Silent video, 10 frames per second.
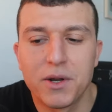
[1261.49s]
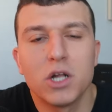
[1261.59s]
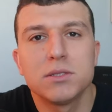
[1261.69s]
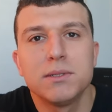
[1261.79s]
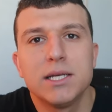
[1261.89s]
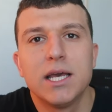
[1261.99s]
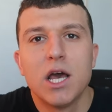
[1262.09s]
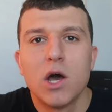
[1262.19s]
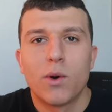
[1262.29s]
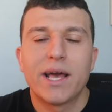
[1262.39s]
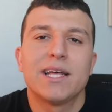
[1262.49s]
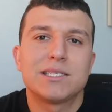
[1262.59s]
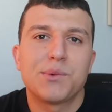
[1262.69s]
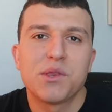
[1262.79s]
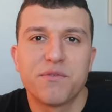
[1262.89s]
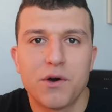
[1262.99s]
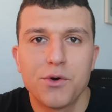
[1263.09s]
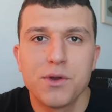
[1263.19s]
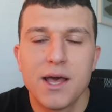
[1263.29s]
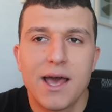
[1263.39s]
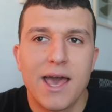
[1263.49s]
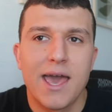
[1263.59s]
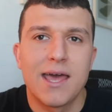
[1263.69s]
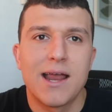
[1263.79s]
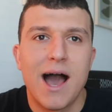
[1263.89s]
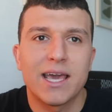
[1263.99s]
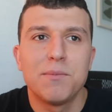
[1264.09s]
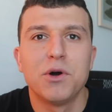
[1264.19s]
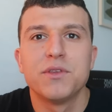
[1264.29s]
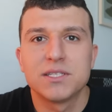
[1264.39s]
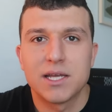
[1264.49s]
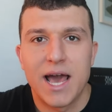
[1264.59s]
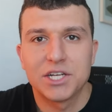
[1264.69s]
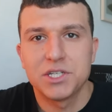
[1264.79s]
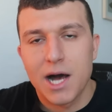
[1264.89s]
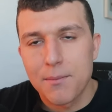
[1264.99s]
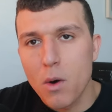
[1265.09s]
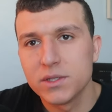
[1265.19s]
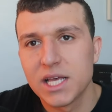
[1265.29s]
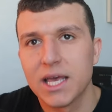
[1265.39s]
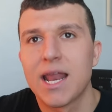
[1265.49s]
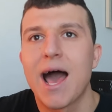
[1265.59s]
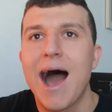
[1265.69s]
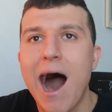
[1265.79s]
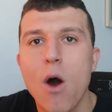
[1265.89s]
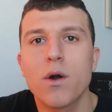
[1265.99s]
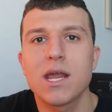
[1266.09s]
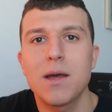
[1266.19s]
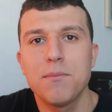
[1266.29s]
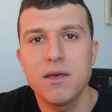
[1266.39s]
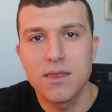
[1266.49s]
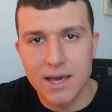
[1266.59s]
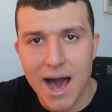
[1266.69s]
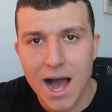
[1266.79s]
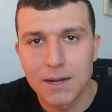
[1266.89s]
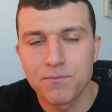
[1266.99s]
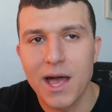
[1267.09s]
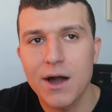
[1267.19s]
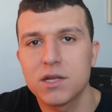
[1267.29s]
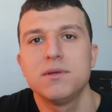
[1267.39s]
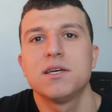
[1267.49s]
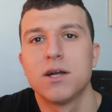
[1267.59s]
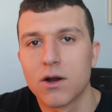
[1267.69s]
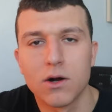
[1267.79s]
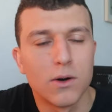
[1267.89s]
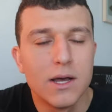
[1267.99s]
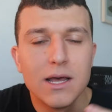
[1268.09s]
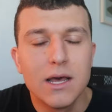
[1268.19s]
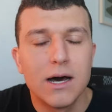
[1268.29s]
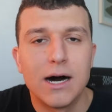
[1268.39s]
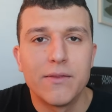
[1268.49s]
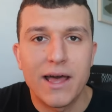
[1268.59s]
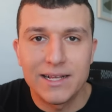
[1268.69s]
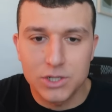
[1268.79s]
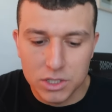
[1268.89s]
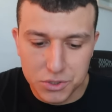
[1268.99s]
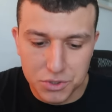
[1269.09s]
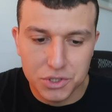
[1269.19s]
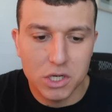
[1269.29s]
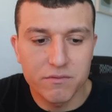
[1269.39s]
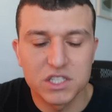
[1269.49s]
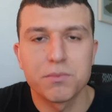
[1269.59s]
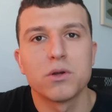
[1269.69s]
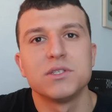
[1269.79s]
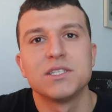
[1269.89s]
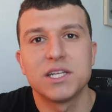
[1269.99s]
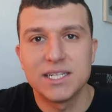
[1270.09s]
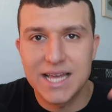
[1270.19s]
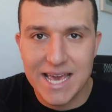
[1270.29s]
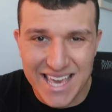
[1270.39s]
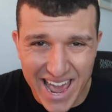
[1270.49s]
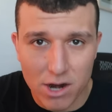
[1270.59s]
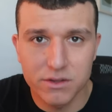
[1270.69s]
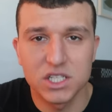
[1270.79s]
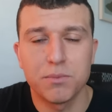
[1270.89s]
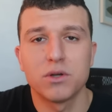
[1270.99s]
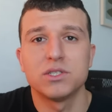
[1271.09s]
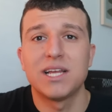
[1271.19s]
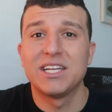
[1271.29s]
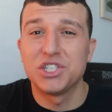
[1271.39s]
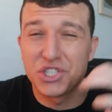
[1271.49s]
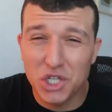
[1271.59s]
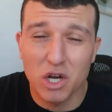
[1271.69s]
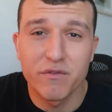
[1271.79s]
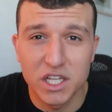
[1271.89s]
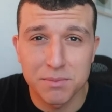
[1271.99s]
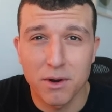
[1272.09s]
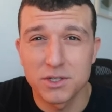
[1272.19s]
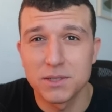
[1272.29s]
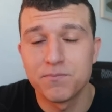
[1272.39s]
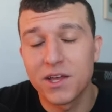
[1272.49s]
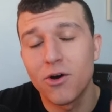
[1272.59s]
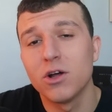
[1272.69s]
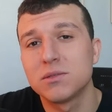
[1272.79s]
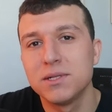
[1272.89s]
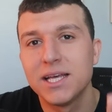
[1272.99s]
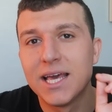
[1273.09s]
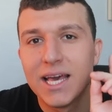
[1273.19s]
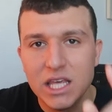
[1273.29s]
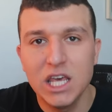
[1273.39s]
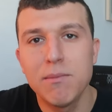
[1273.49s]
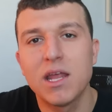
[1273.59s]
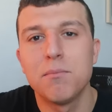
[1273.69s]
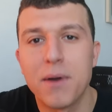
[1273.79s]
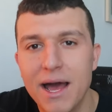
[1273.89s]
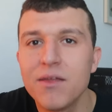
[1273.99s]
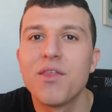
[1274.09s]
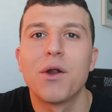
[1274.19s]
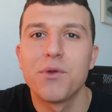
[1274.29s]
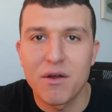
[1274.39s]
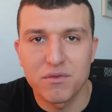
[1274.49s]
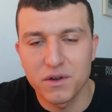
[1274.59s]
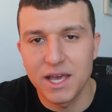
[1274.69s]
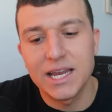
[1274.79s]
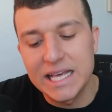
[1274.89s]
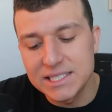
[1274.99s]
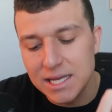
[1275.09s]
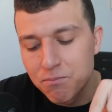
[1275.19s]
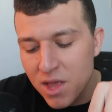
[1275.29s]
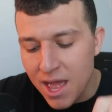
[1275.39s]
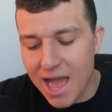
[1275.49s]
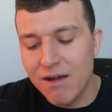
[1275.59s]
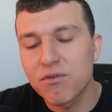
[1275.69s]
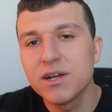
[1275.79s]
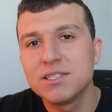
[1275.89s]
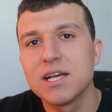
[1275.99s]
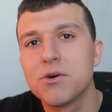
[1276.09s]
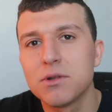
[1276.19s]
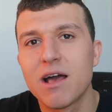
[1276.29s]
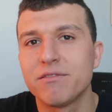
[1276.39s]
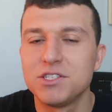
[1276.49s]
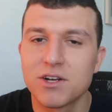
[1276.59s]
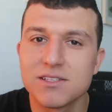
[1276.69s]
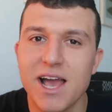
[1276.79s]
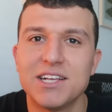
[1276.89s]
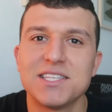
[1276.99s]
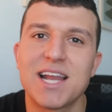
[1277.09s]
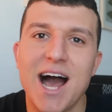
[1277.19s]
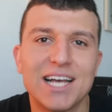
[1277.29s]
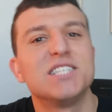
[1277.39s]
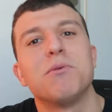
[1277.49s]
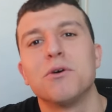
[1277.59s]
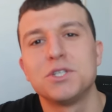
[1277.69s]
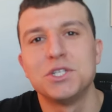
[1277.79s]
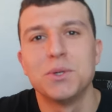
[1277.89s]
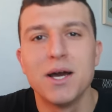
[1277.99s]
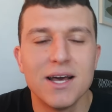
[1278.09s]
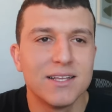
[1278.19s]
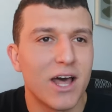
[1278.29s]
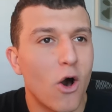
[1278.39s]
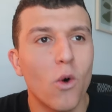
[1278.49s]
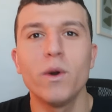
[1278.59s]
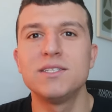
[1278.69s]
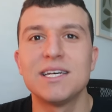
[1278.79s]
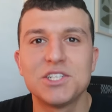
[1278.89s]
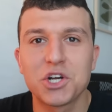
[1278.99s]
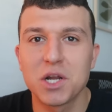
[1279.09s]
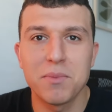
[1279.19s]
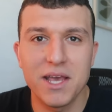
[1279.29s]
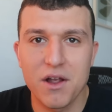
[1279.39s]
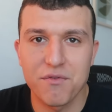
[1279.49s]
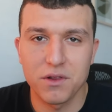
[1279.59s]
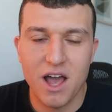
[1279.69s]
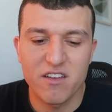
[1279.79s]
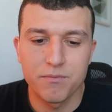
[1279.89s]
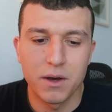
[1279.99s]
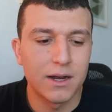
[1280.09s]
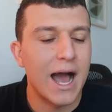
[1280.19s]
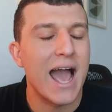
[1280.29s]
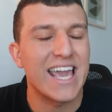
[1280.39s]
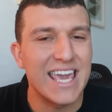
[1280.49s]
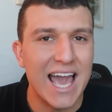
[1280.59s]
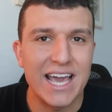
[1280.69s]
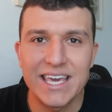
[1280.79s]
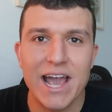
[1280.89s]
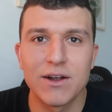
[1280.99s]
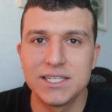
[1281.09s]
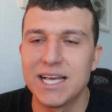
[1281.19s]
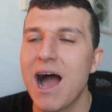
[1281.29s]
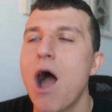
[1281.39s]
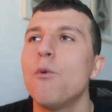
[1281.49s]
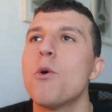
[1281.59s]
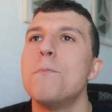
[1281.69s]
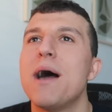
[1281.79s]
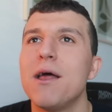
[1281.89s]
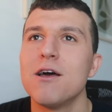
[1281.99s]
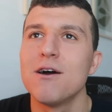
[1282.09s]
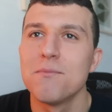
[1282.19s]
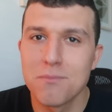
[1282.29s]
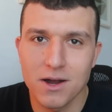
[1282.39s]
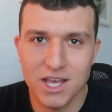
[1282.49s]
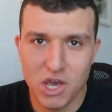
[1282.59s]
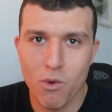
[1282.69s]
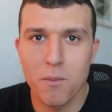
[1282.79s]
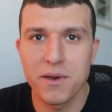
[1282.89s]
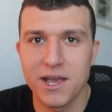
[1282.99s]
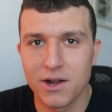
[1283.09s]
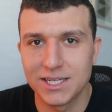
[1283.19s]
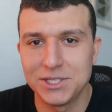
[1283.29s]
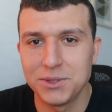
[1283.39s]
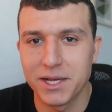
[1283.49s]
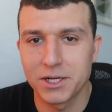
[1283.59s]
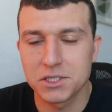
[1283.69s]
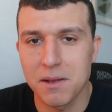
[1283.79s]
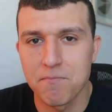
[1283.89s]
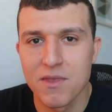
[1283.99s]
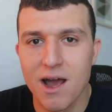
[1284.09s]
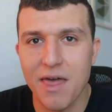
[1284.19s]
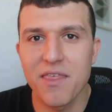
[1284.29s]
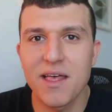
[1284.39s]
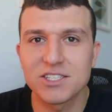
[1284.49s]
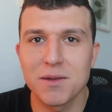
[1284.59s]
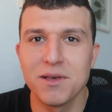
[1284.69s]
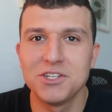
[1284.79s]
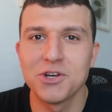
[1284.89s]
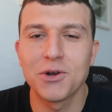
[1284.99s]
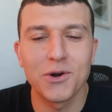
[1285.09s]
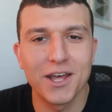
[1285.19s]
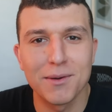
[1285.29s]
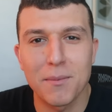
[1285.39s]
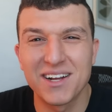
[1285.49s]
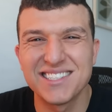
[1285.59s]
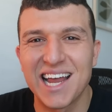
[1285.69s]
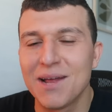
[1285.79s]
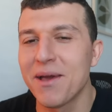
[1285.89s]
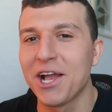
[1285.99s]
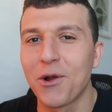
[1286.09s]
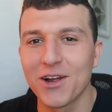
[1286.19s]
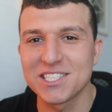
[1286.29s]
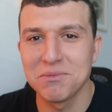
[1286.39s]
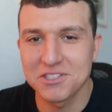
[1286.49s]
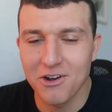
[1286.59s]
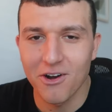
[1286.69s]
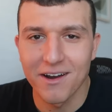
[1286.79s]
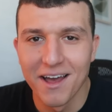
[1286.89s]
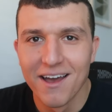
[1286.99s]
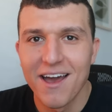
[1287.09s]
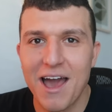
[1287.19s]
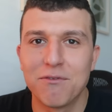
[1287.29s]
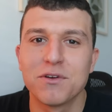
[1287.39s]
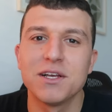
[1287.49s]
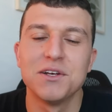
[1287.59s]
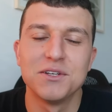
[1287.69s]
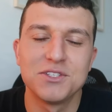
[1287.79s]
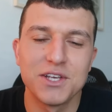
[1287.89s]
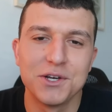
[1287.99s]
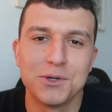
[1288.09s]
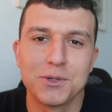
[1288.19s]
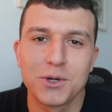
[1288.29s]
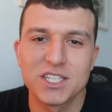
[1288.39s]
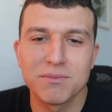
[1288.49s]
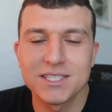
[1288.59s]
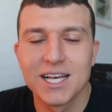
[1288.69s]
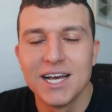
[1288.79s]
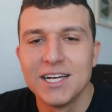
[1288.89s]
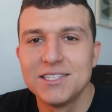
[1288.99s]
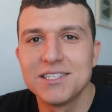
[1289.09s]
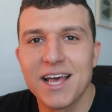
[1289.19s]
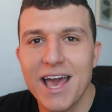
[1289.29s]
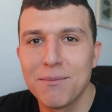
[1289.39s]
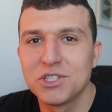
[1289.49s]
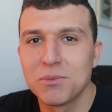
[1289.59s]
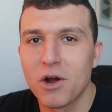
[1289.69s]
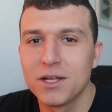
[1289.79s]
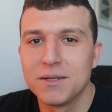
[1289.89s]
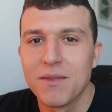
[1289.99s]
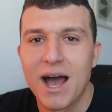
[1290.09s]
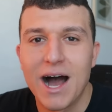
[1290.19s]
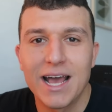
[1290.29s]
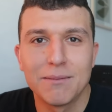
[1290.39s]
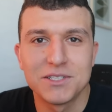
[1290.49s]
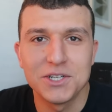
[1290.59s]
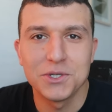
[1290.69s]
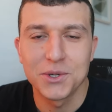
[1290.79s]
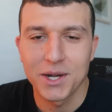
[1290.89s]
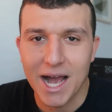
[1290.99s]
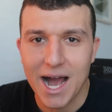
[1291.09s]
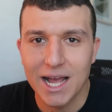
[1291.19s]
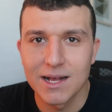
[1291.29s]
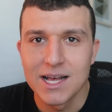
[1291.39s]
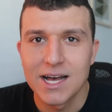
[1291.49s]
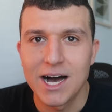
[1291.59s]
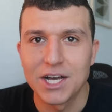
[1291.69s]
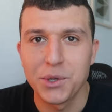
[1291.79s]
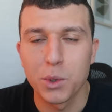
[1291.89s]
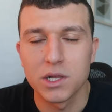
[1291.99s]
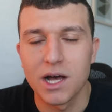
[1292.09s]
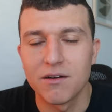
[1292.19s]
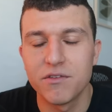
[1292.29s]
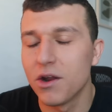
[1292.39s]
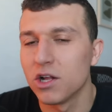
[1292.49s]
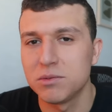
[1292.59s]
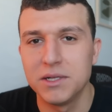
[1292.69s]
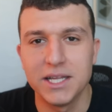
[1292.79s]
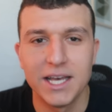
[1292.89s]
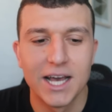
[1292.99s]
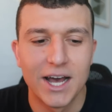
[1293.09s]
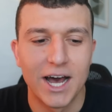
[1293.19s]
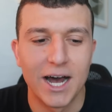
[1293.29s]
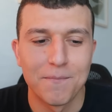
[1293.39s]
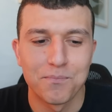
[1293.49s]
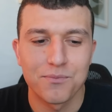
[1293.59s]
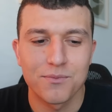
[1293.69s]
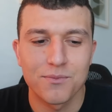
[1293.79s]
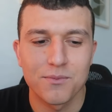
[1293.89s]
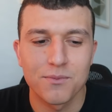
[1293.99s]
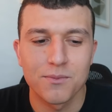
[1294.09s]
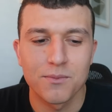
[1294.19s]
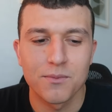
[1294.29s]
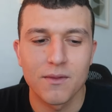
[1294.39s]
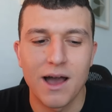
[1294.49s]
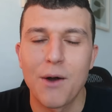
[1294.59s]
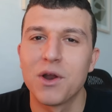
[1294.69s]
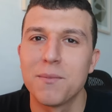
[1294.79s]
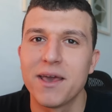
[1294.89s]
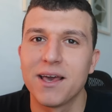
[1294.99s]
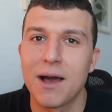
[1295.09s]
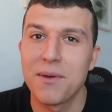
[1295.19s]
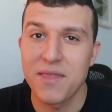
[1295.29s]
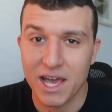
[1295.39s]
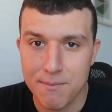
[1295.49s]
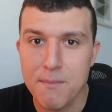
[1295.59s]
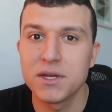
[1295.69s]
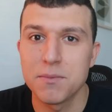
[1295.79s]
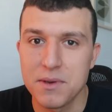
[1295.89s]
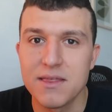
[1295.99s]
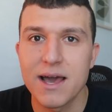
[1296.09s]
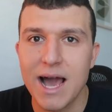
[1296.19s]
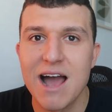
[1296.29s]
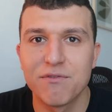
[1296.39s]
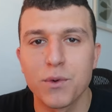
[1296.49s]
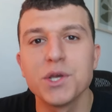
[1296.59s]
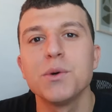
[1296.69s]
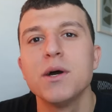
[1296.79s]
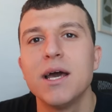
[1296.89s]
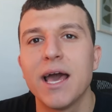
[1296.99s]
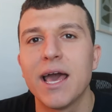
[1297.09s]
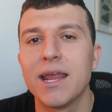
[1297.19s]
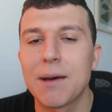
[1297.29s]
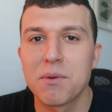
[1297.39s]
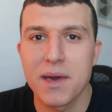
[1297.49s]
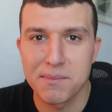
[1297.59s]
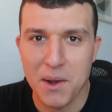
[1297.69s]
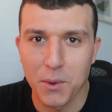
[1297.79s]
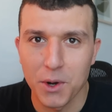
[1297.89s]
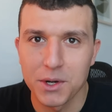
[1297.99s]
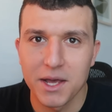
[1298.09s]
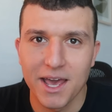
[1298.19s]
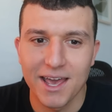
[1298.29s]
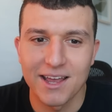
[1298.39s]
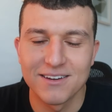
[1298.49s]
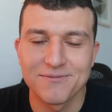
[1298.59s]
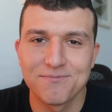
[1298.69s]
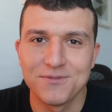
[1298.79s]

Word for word: And ultimately, when I get someone on the phone and I can build this connection, I'm always thinking, how can I be the guy? How can I be the girl uh, that is going to serve this person, that's going to take care of this person and to serve this person? And ultimately, he made a bet that I'll never forget. He said, every single life insurance agent that I spoke to, always says they're going to be here for life, but I, I guarantee I will bet money you won't be here in two years. And I think that's going to be a joke on him. I'm going to send him a Christmas card every single Christmas just to say, hey, Mr. Marlin, I am still your guy. Uh, you are loved, and ultimately, um, I want to make I made that commitment to be that guy for you, and I'm a man of my word, and